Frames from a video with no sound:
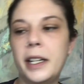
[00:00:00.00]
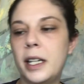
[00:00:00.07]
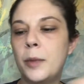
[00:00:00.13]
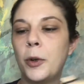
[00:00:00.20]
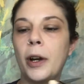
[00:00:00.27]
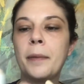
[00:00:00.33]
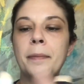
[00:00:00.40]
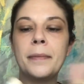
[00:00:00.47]

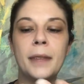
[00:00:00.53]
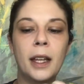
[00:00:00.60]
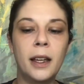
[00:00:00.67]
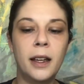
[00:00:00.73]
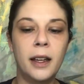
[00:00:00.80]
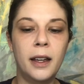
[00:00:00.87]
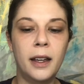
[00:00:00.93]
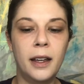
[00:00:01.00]
anymore.
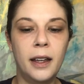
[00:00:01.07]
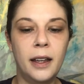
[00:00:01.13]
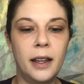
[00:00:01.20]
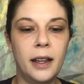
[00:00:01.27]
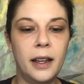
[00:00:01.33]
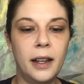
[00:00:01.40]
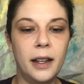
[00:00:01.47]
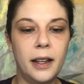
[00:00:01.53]

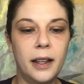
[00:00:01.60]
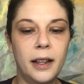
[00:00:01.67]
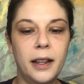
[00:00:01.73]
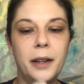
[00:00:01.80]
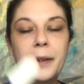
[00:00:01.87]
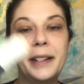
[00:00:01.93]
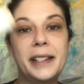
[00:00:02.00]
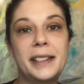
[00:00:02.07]
Oh,
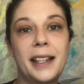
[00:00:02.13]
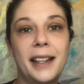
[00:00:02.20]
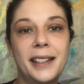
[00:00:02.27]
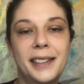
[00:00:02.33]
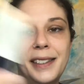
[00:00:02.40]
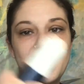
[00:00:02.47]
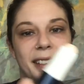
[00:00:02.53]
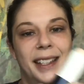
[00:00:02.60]
and it says,
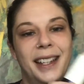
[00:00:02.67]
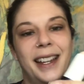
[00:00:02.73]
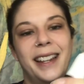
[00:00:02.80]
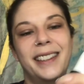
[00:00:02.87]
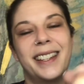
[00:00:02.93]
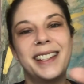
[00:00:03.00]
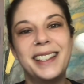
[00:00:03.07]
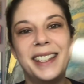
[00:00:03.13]

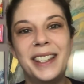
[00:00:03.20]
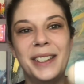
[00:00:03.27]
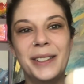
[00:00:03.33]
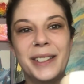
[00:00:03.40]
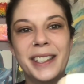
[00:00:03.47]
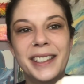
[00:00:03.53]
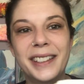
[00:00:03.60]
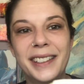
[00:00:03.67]
that's cute,
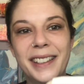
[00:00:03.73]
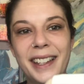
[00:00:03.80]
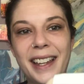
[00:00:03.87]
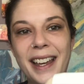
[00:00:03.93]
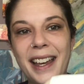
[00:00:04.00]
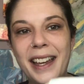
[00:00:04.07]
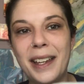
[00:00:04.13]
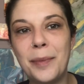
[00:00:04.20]

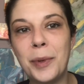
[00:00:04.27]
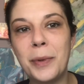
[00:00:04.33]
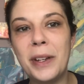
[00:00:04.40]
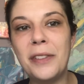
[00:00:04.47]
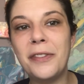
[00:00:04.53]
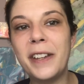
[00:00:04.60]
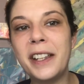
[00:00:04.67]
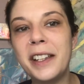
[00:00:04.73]
I'm
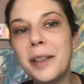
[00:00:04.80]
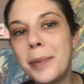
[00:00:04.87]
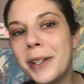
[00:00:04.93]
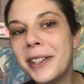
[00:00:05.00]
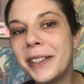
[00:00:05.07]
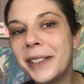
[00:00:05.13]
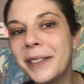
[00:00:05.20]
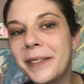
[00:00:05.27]

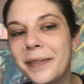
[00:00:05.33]
refillable.